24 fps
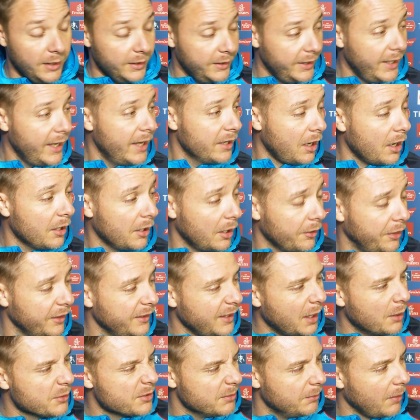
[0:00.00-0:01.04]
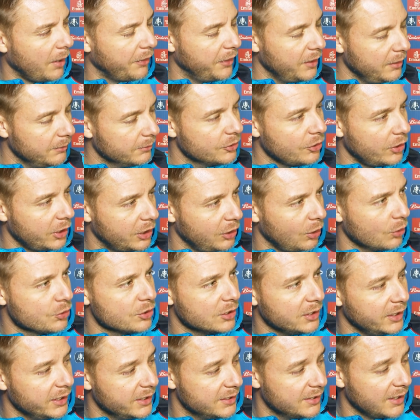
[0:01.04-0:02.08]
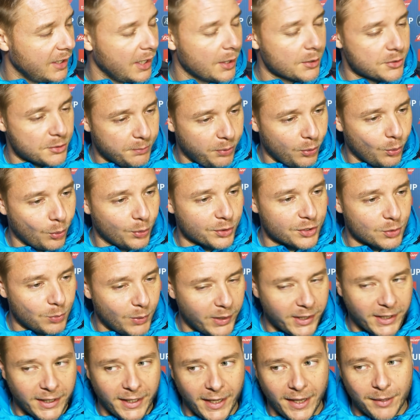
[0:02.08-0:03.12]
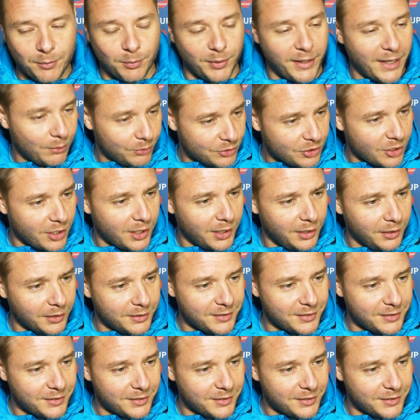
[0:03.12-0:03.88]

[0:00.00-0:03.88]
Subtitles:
Yeah, and I think psychologically today it was important to win a game without Tyler